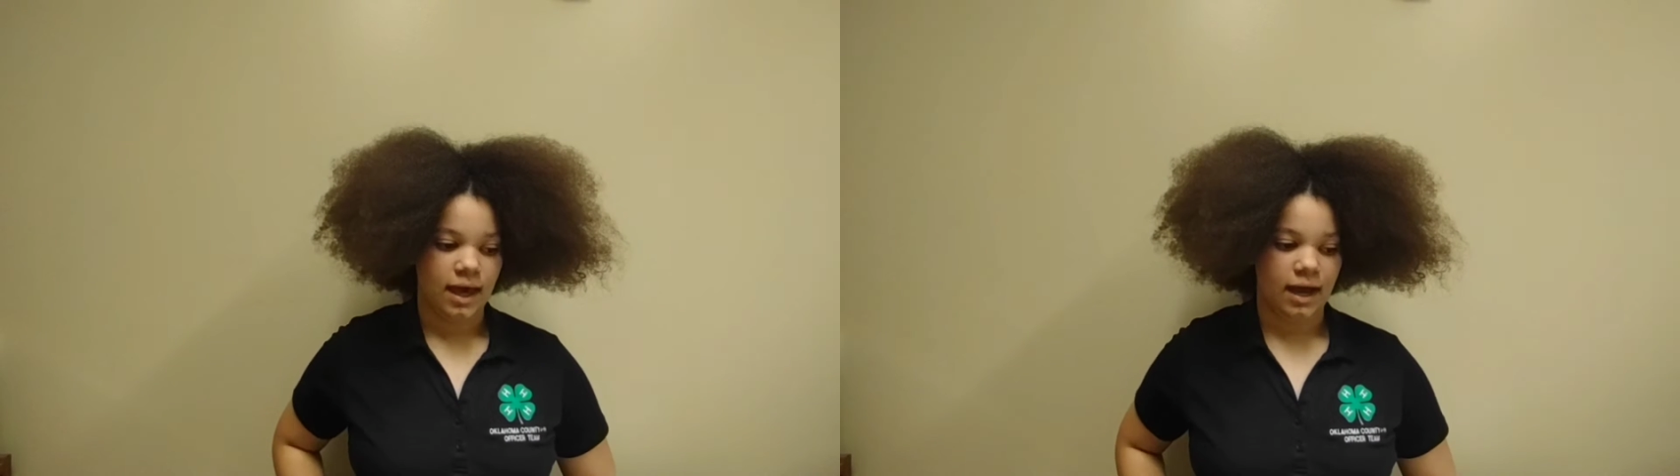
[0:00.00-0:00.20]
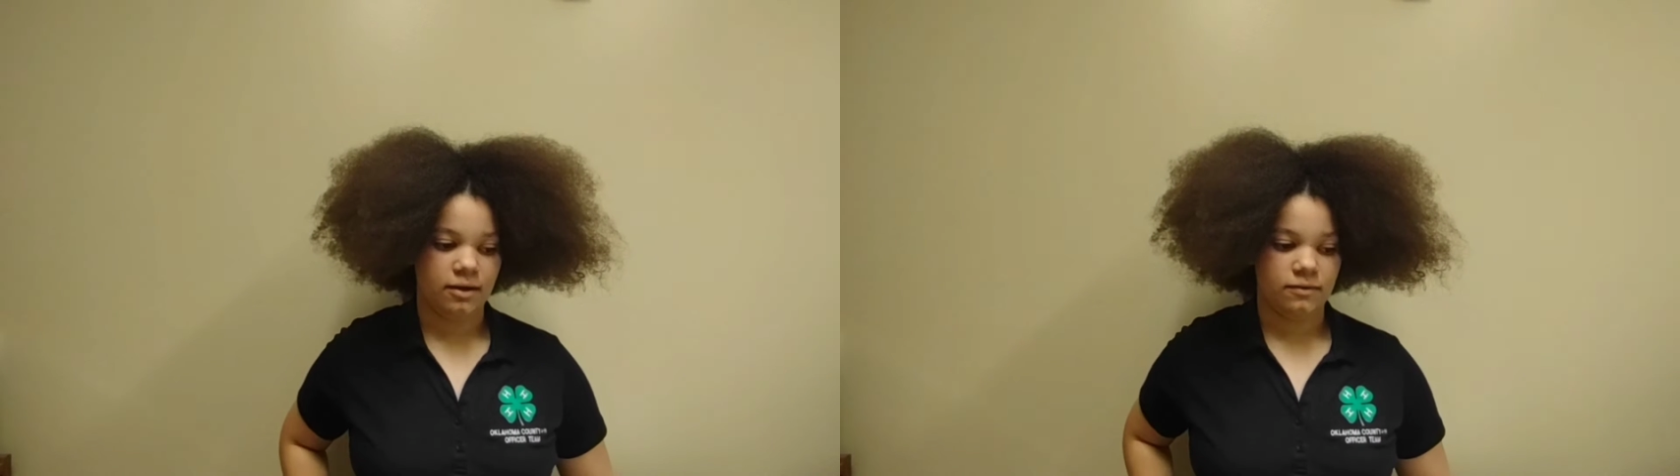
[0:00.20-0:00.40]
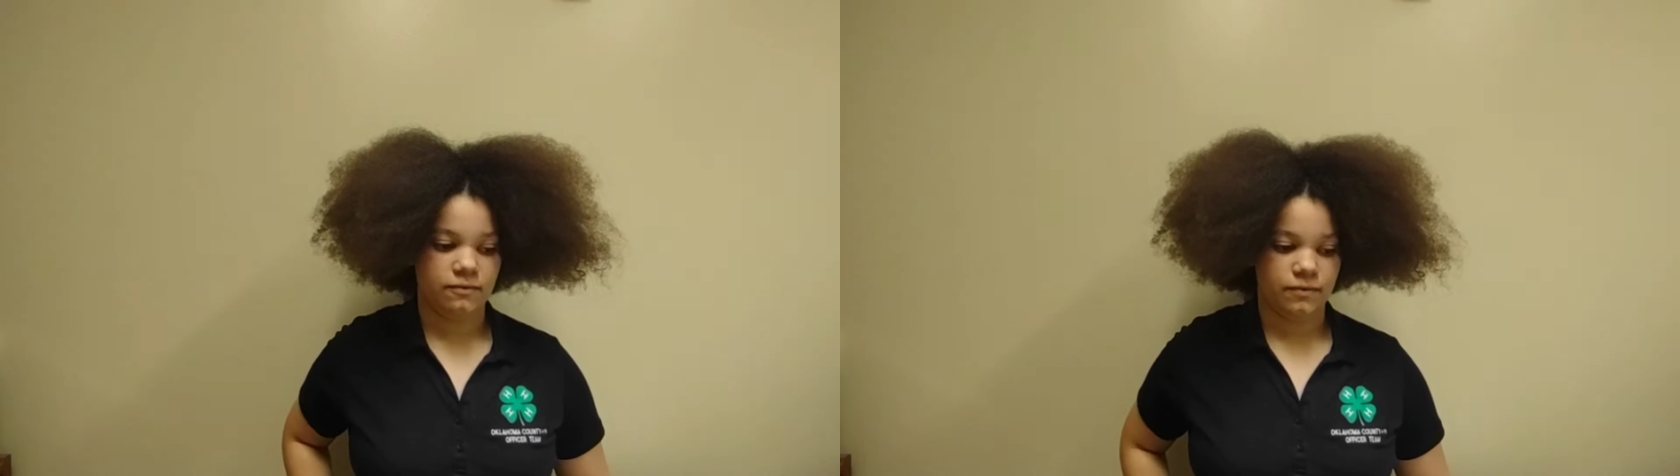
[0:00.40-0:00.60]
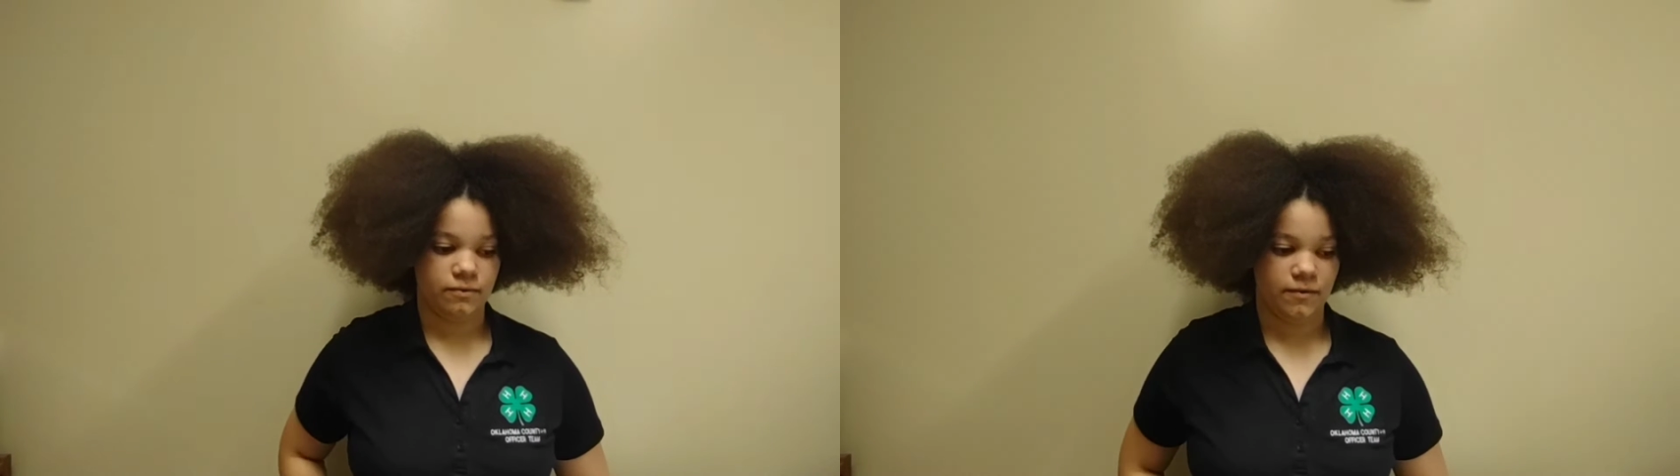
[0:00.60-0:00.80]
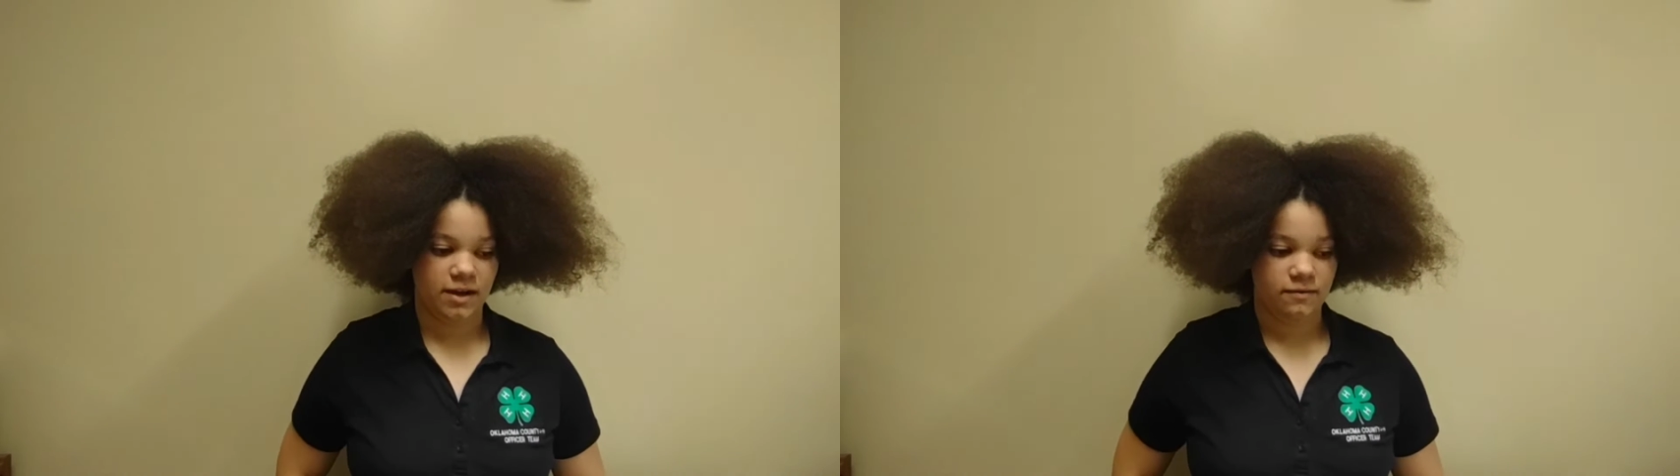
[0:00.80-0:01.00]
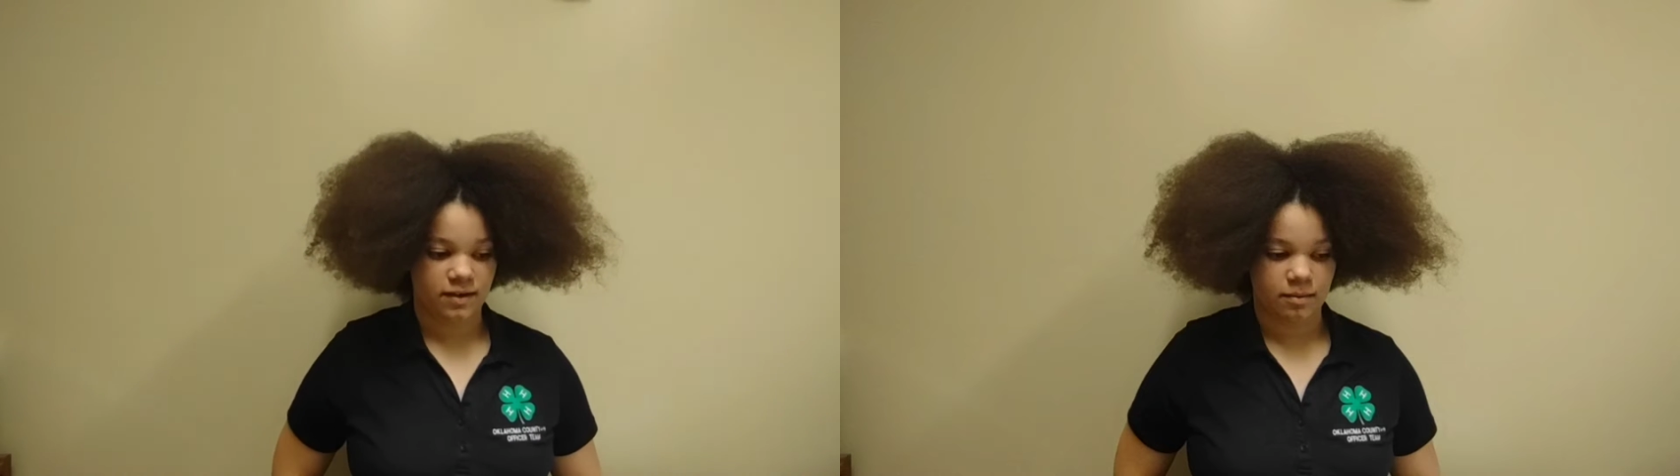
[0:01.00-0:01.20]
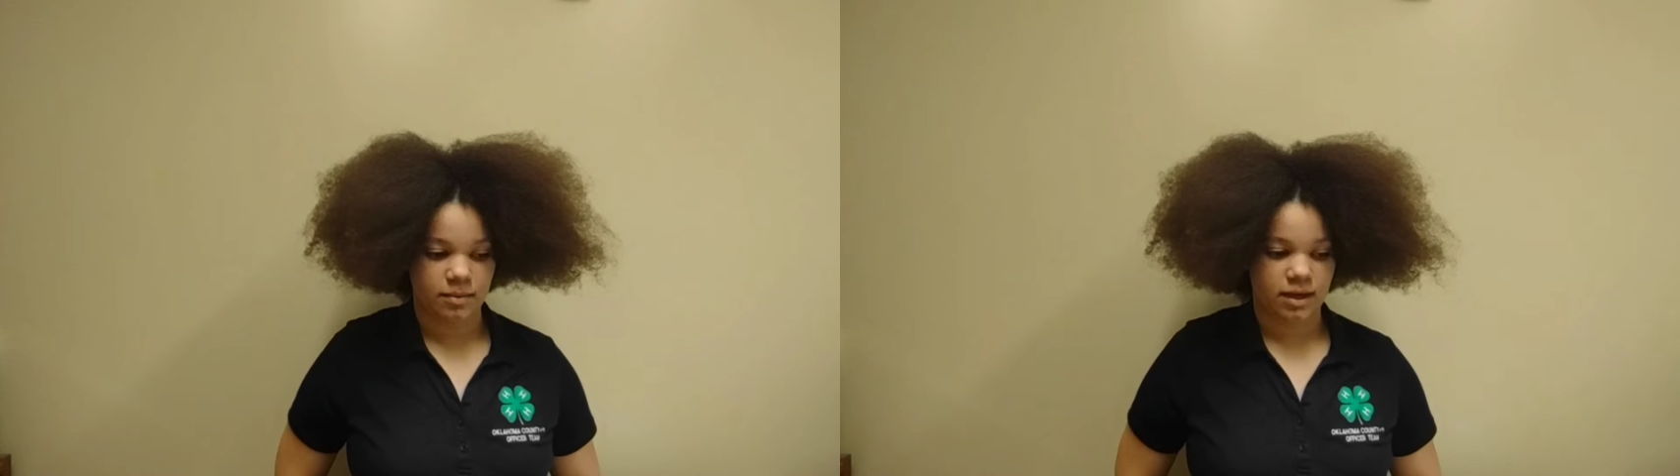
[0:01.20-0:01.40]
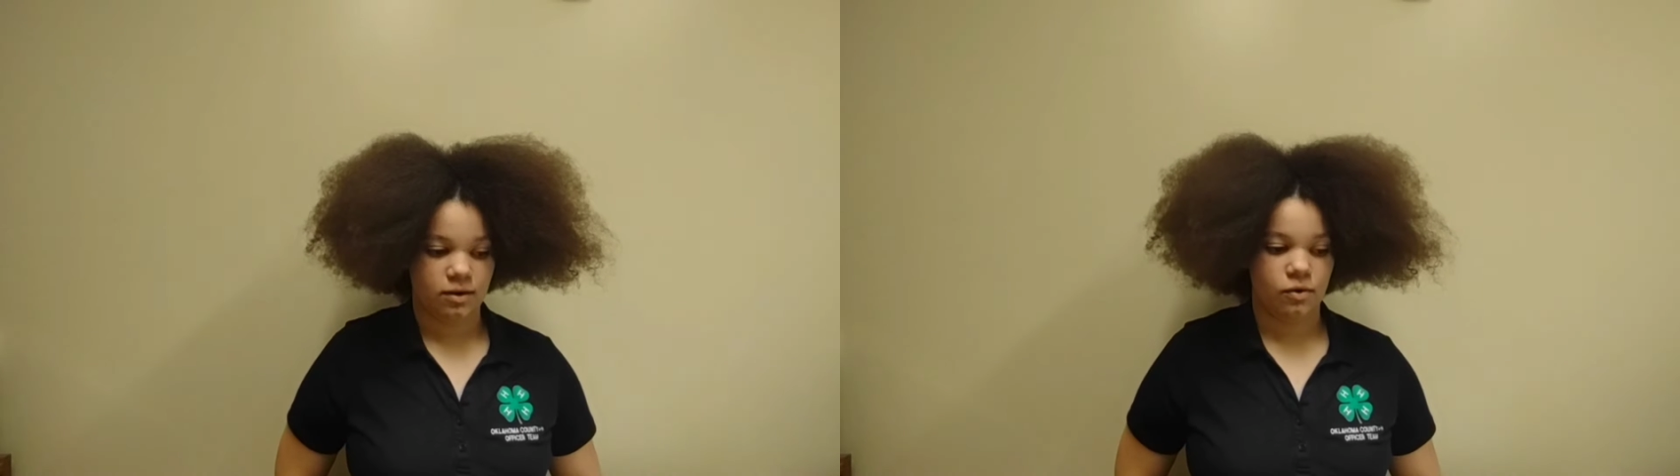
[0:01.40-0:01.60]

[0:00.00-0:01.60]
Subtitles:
Out of the Frank family,